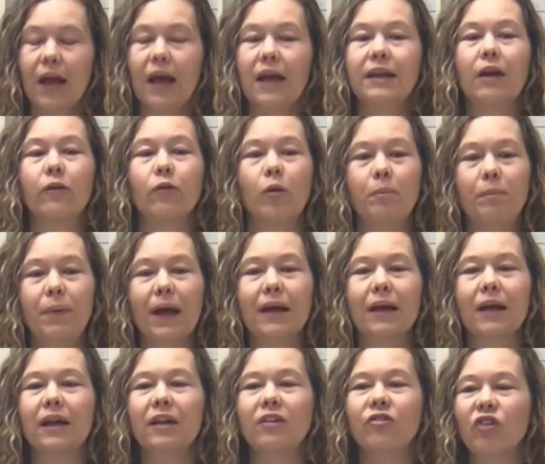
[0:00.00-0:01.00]
And yet
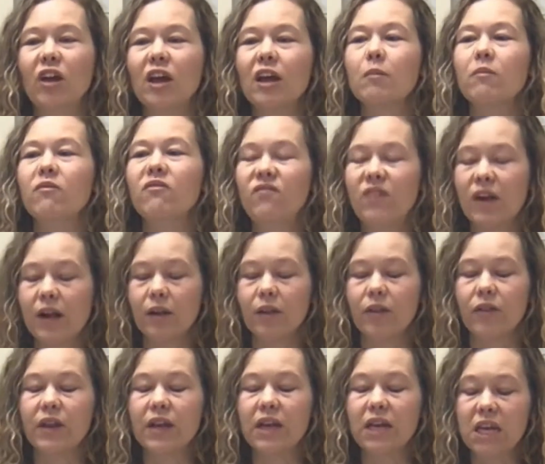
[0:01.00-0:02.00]
Rebecca and Jacob
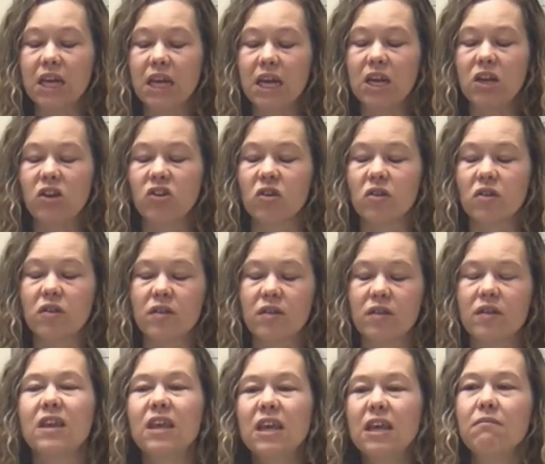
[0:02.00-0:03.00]
felt the need to
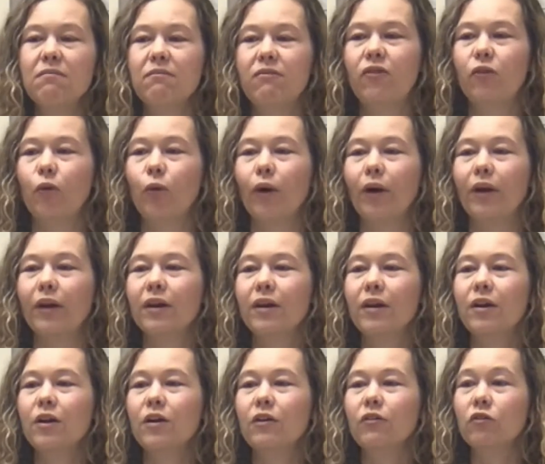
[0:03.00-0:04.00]
scheme for it,
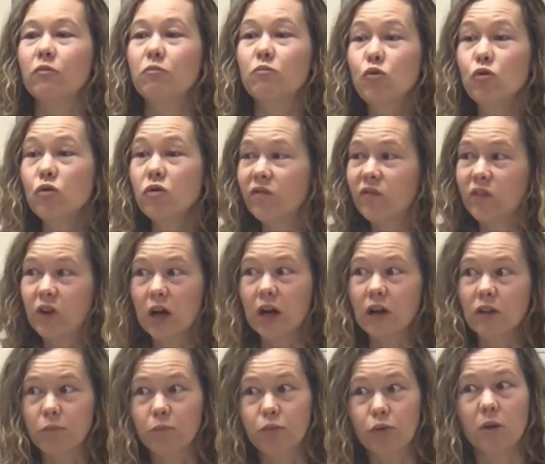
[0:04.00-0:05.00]
to move
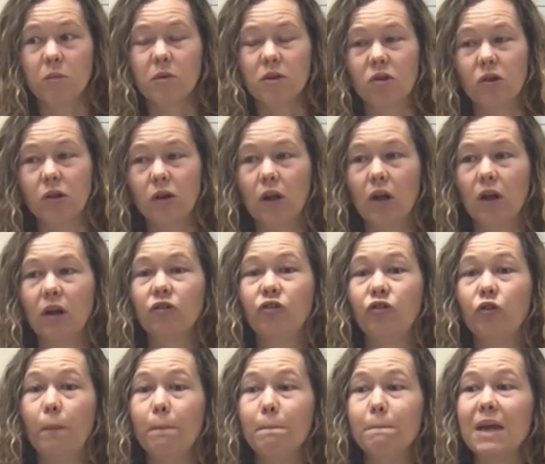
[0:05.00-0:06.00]
God's promise along,
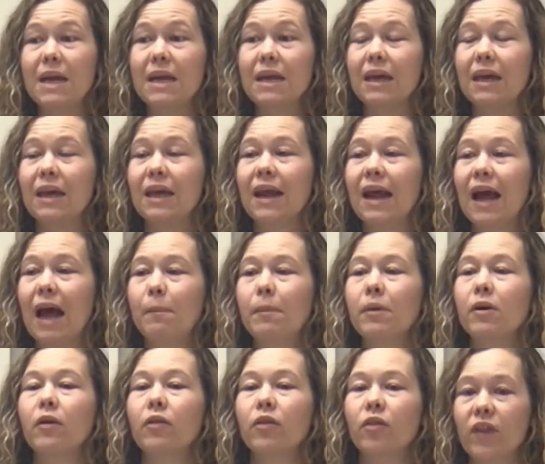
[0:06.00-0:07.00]
to make it
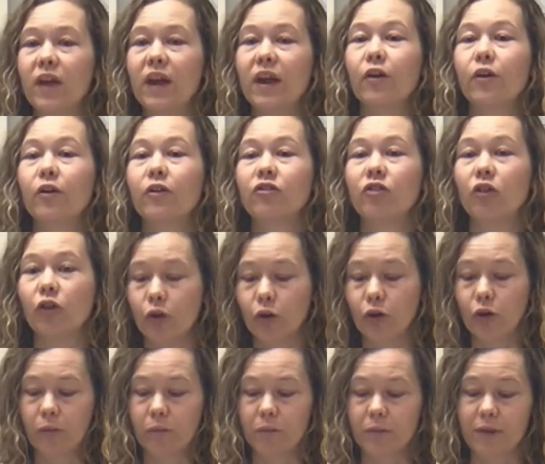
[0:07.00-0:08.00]
happen on their
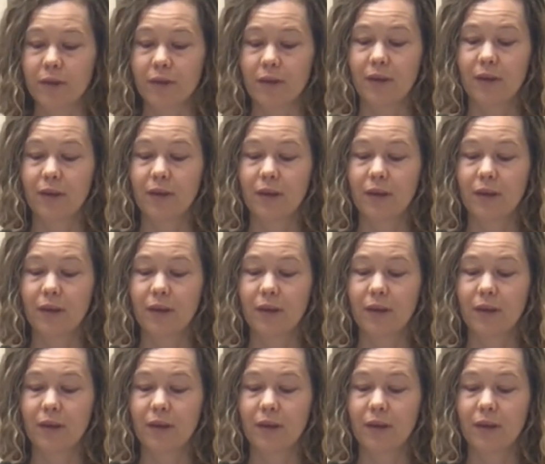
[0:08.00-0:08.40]
terms.